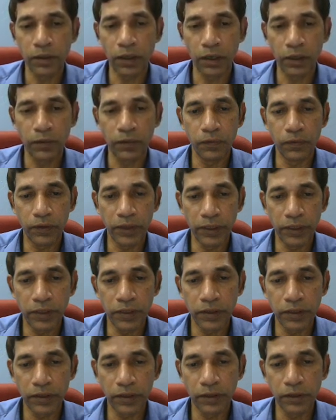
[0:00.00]
R2 Kleene
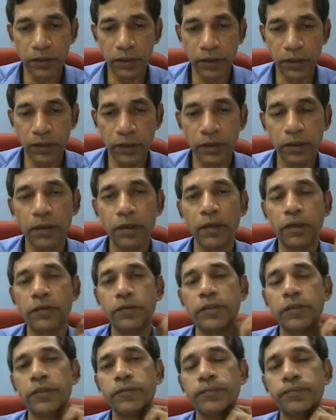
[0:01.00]
star, and
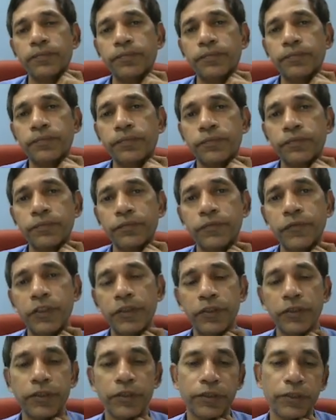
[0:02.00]
R3.
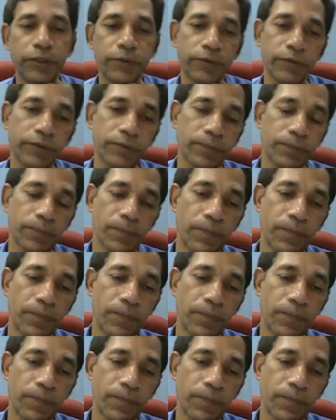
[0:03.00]
This is the situation.